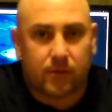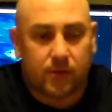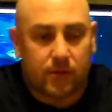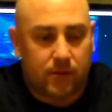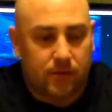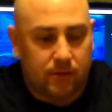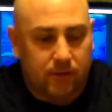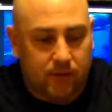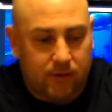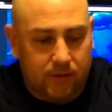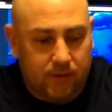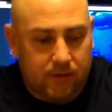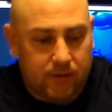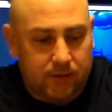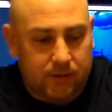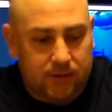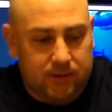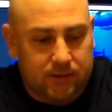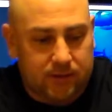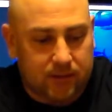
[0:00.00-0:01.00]
And then
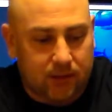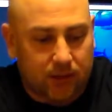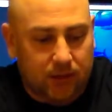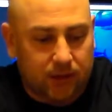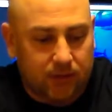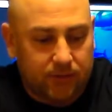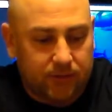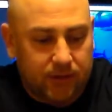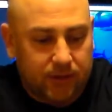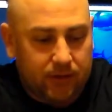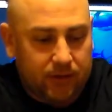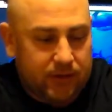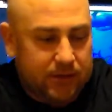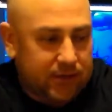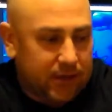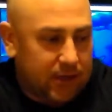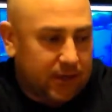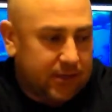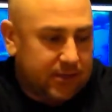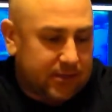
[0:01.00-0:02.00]
it's got, on the other
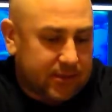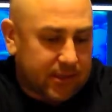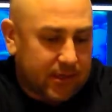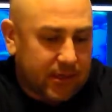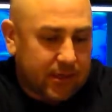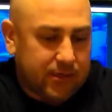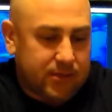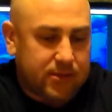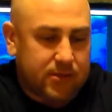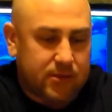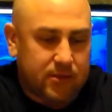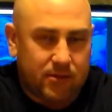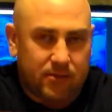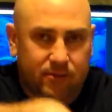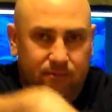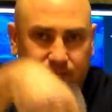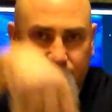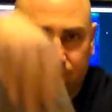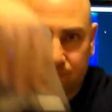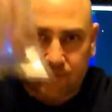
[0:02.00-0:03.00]
side, it's got,
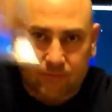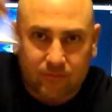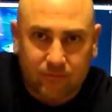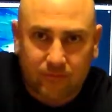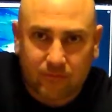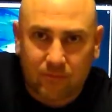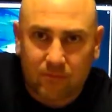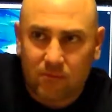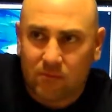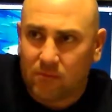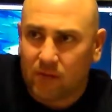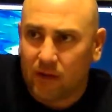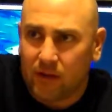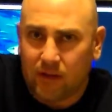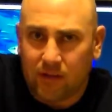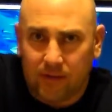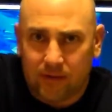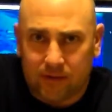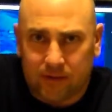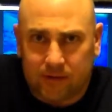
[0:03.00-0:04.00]
I
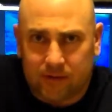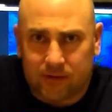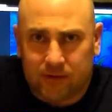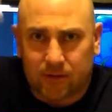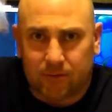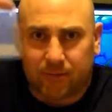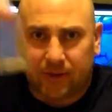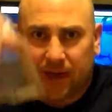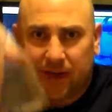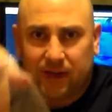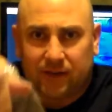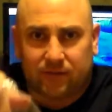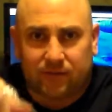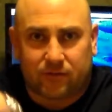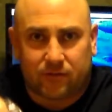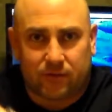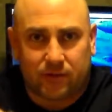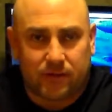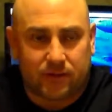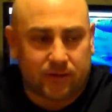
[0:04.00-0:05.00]
think there's a bag of
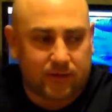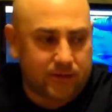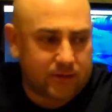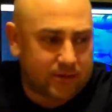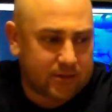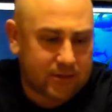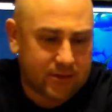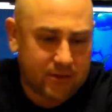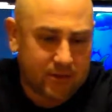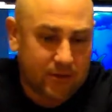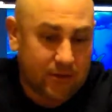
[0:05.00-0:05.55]
3 of these.